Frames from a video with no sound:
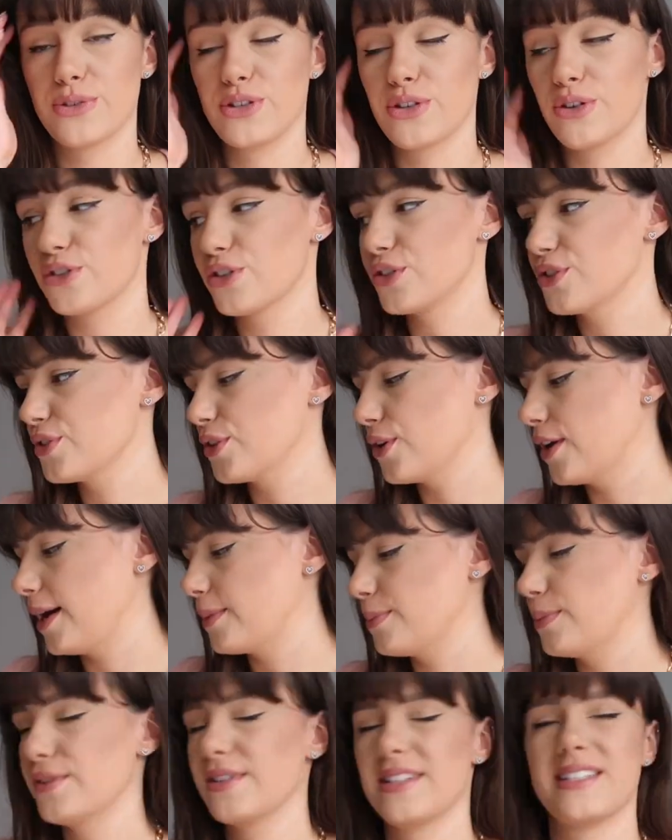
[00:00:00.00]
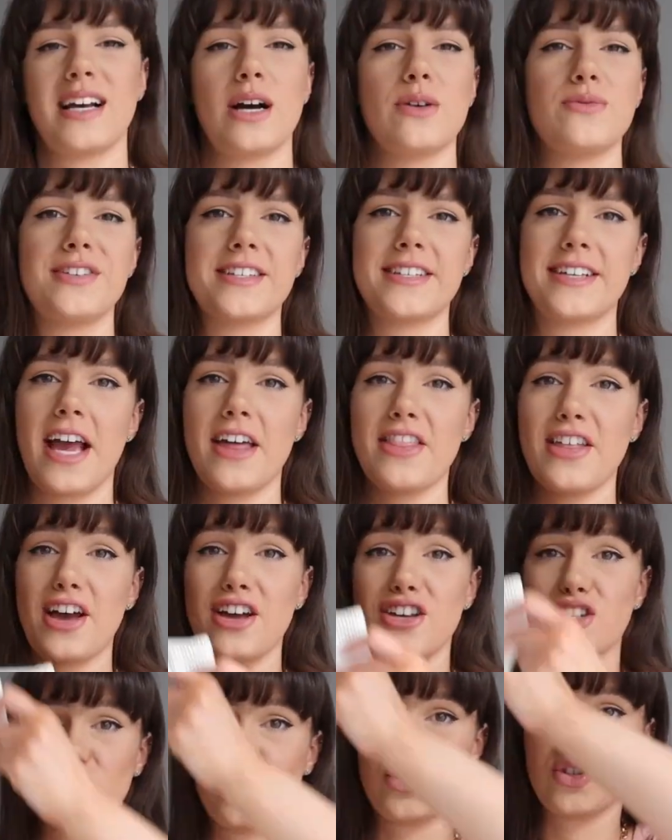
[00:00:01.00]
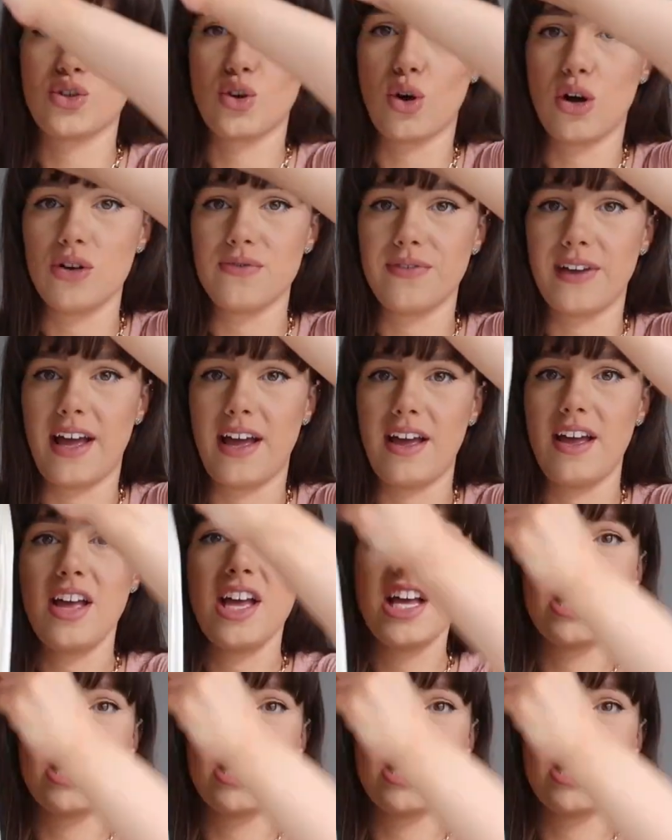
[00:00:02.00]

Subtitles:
so I just thought I'd put this outfit together as just sort of a